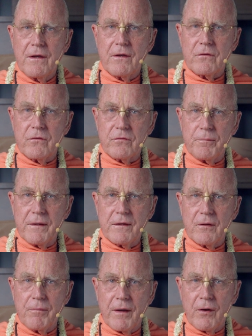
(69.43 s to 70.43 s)
to speak
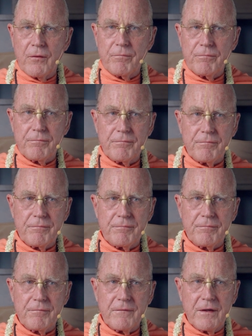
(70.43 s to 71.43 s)
about
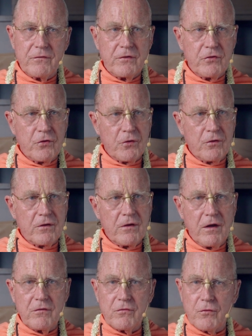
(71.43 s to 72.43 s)
his eternal
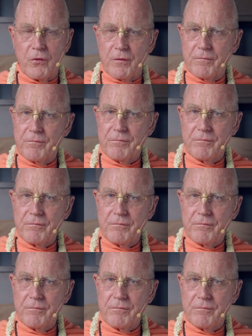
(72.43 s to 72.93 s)
consort,